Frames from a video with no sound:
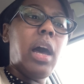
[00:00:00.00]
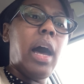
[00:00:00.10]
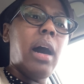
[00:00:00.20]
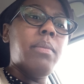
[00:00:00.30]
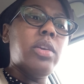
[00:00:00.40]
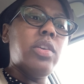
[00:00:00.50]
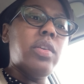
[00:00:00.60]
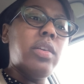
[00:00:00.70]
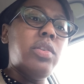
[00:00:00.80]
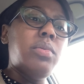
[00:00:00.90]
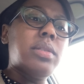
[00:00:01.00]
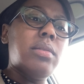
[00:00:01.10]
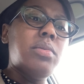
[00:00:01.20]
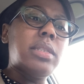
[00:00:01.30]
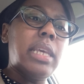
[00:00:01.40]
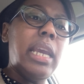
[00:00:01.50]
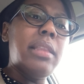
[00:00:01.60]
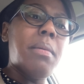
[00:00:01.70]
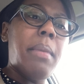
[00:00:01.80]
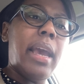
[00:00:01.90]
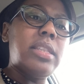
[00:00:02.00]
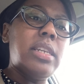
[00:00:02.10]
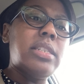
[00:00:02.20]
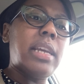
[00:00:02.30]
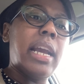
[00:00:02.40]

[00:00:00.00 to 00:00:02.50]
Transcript: Um, you you seen the message